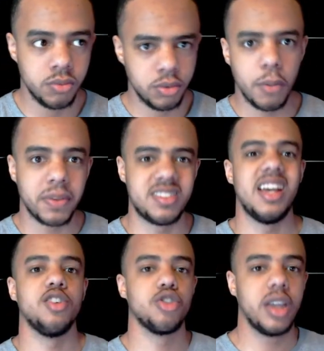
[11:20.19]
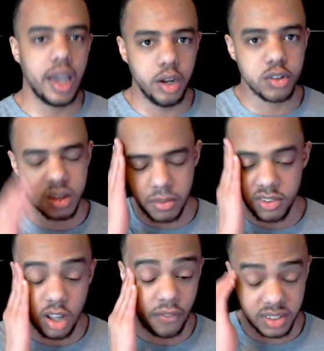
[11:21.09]
potentially hinder some of
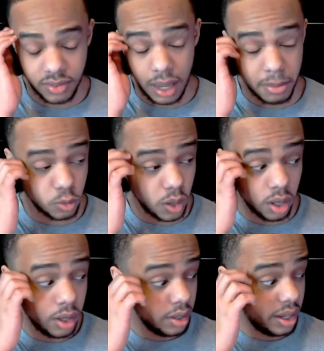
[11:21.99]
his offensive game as well.